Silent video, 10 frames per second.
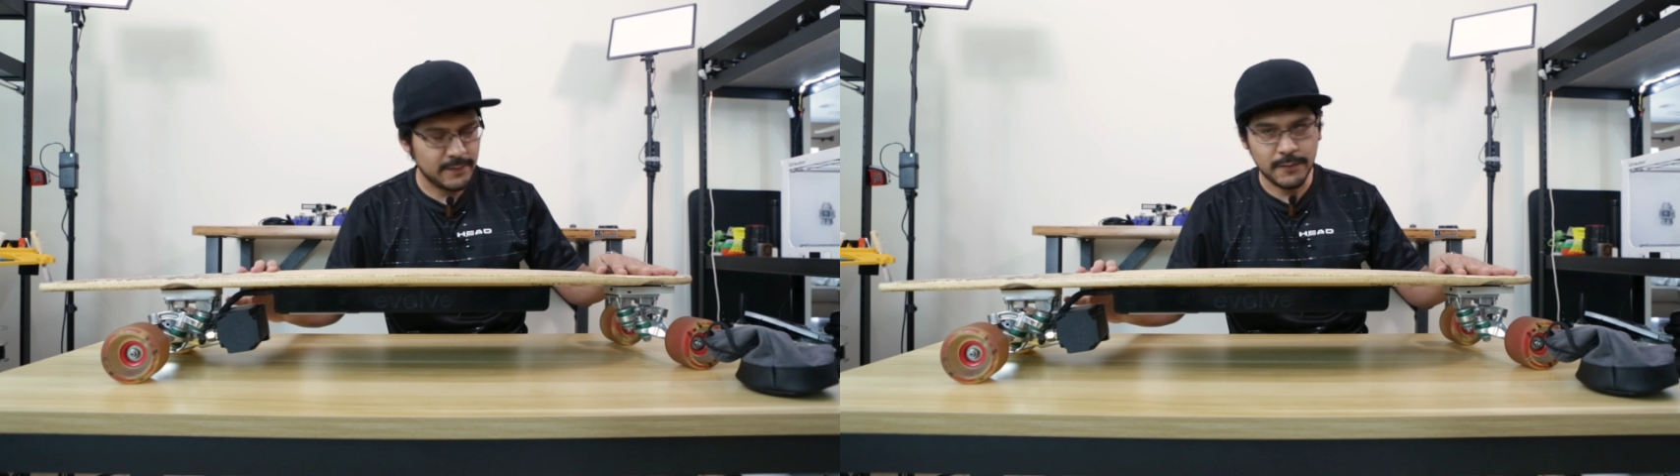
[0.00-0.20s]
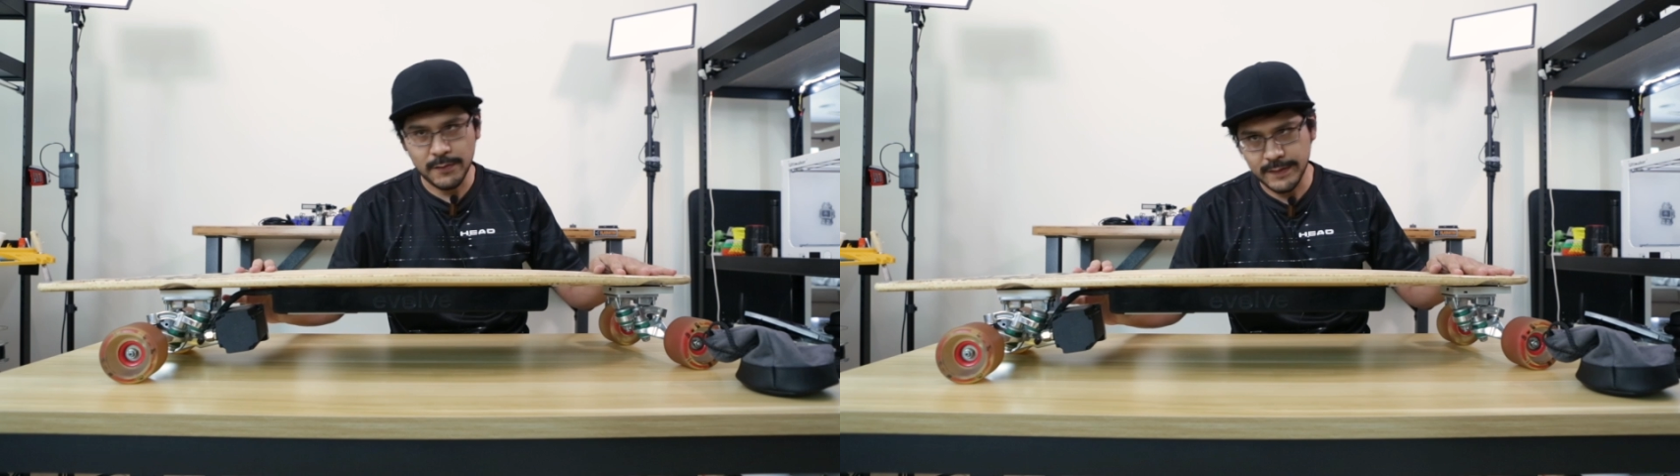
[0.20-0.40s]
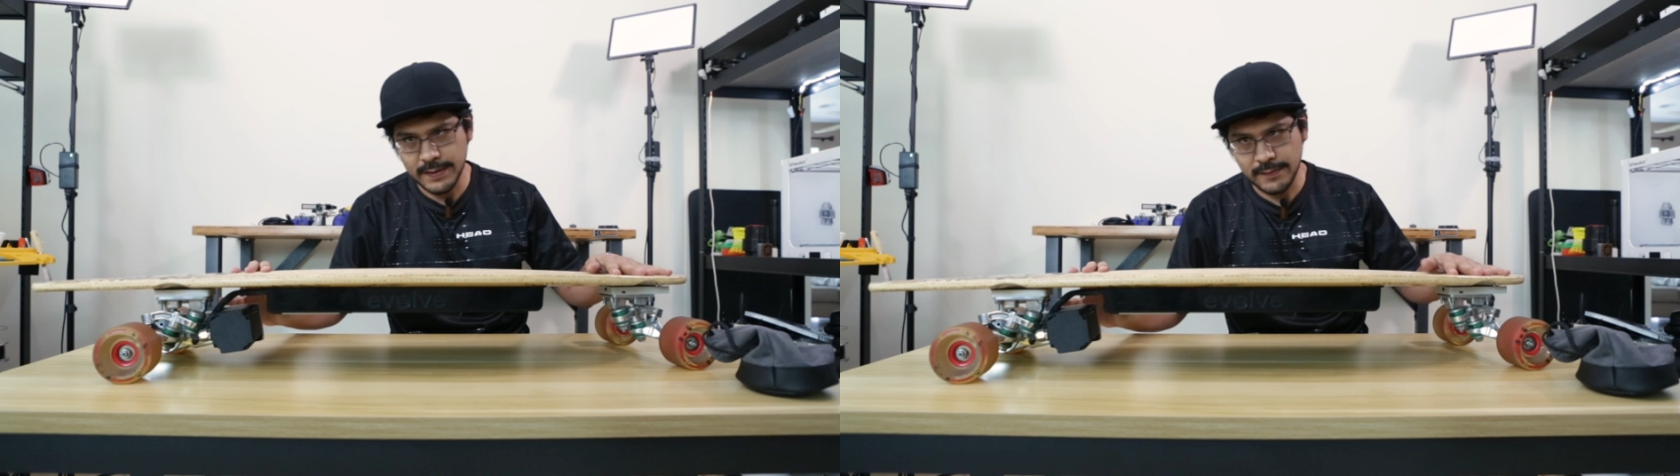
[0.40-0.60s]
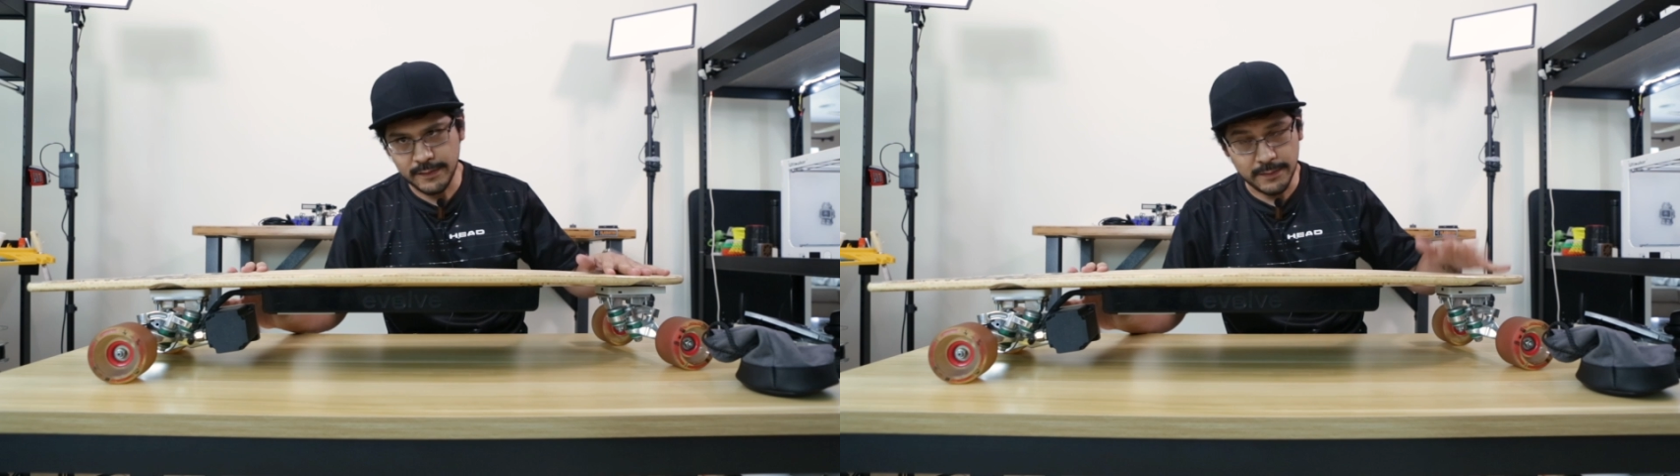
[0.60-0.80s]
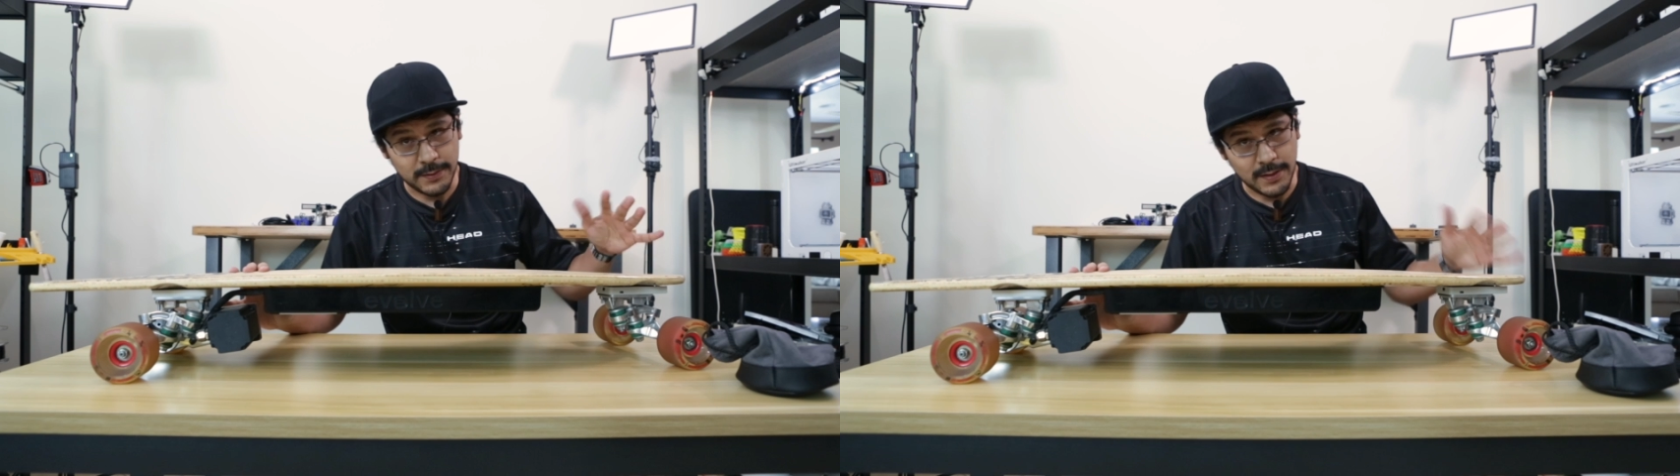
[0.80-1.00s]
Of course, I had to
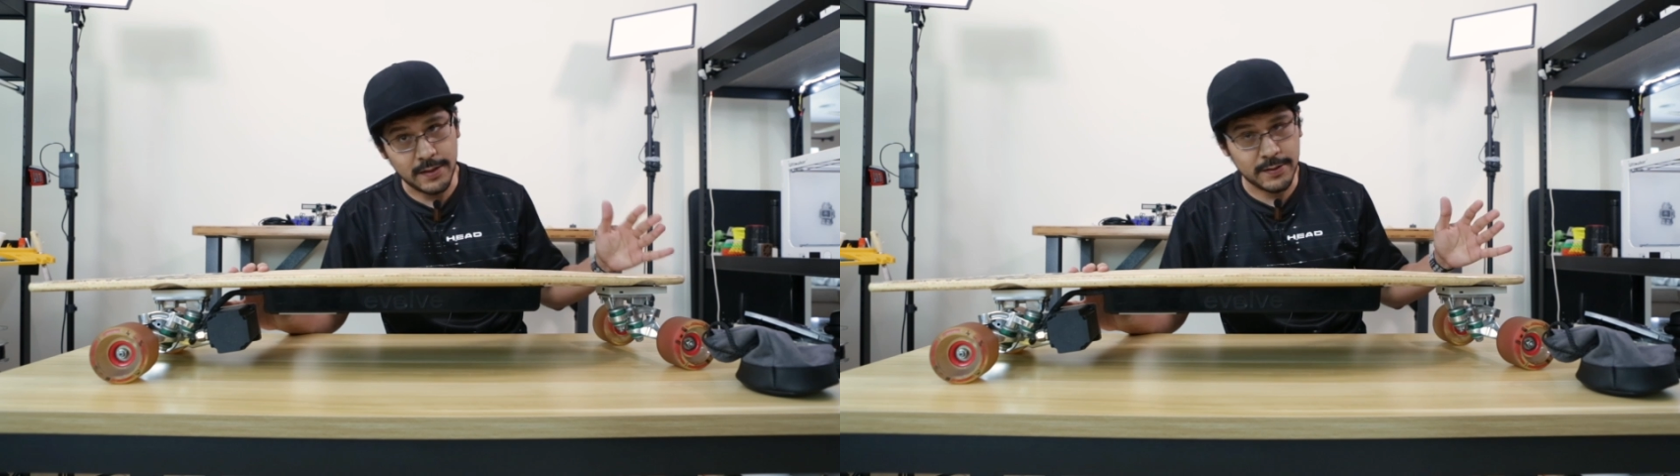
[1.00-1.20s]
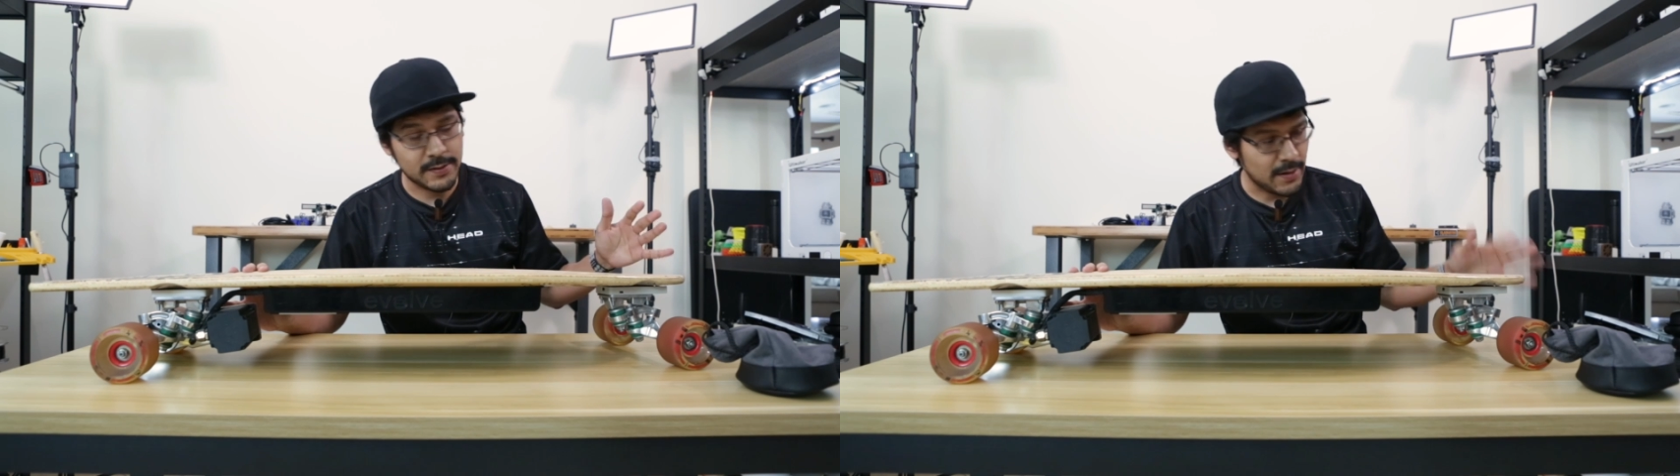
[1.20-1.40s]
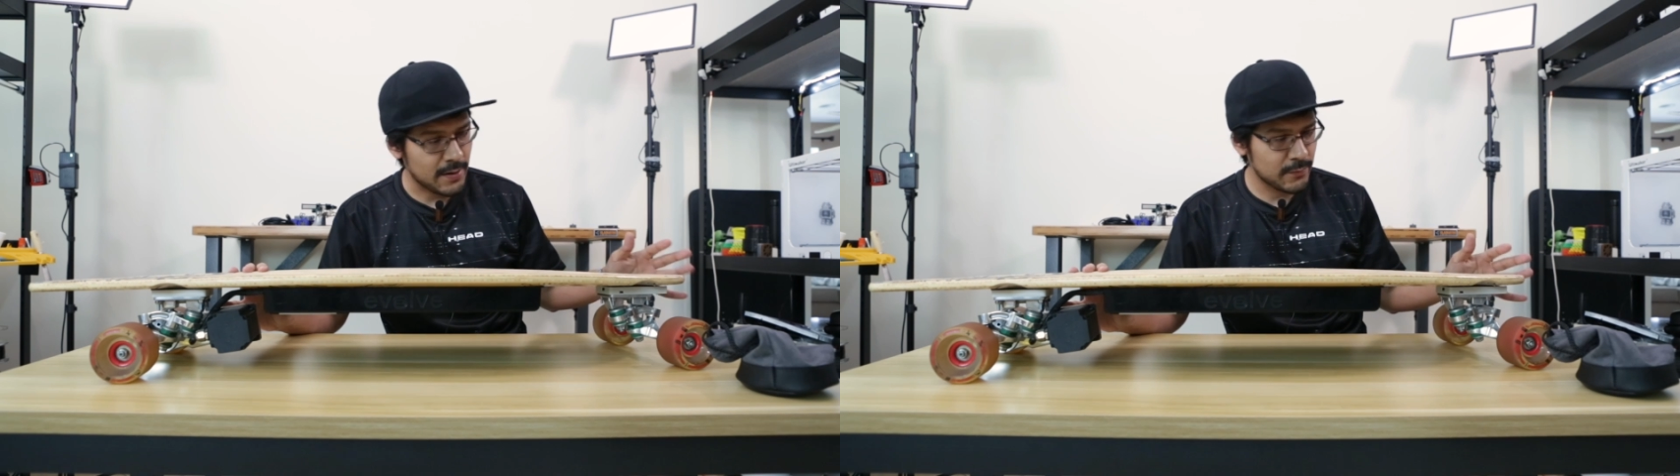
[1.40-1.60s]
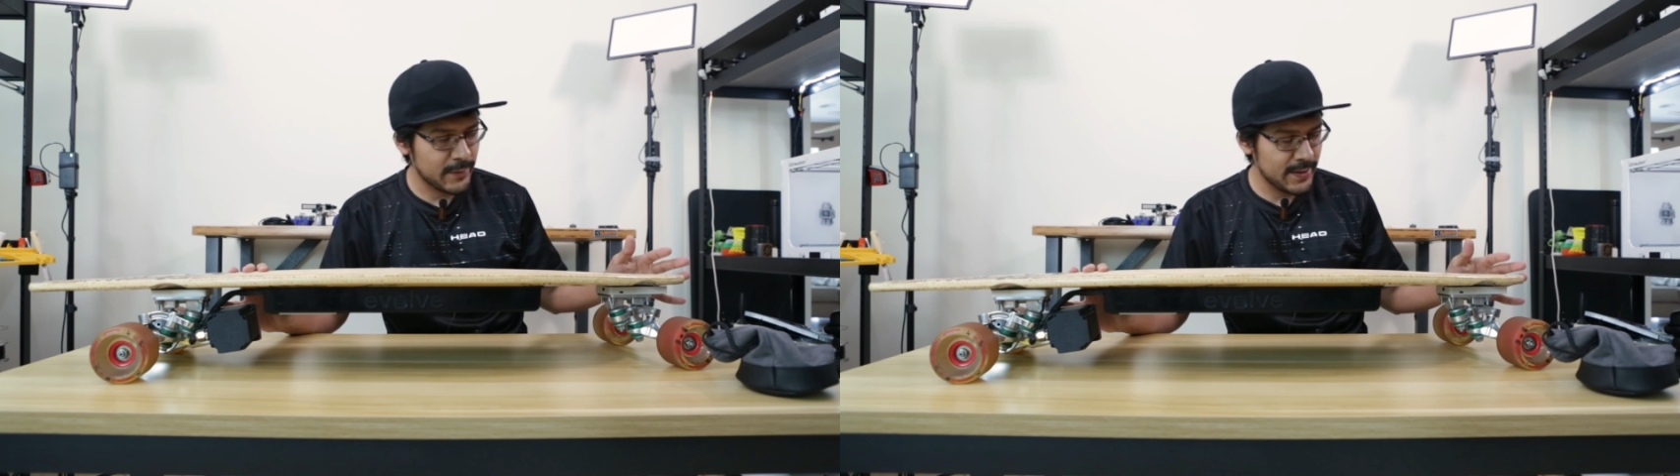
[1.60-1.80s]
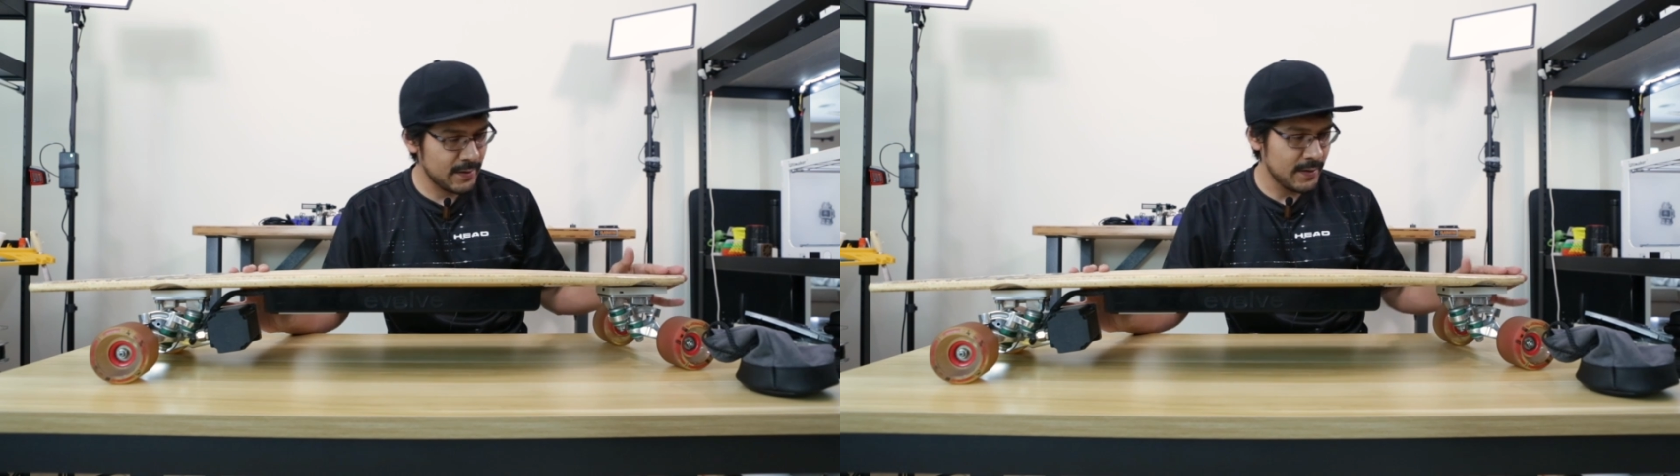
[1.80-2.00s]
use some longer
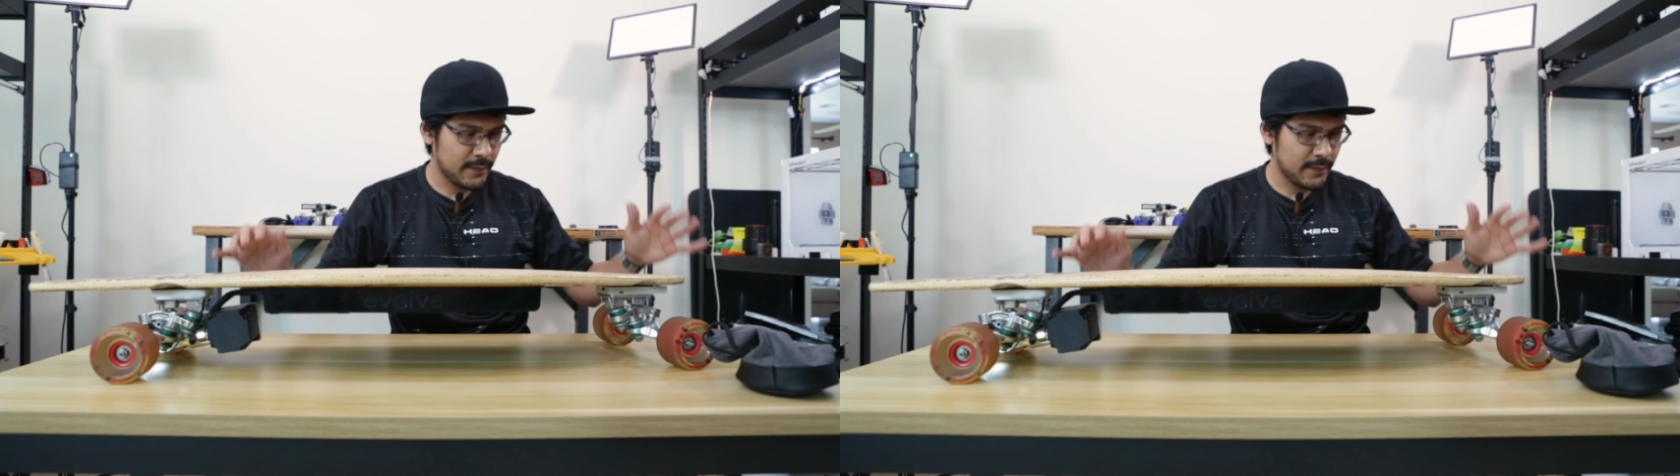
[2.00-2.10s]
hardware.